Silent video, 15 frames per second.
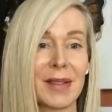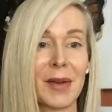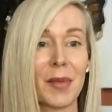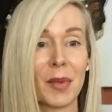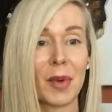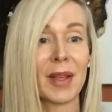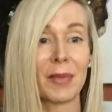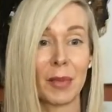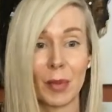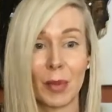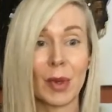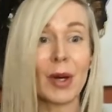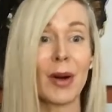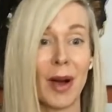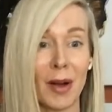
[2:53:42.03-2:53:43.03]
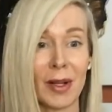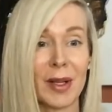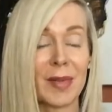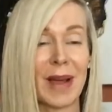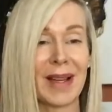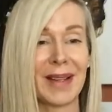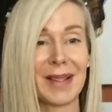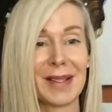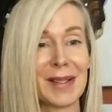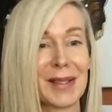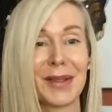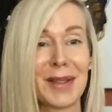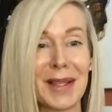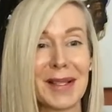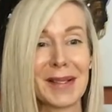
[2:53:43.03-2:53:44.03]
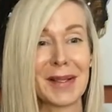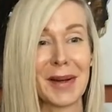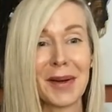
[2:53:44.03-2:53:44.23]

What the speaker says: You know, we're all commodities. The only things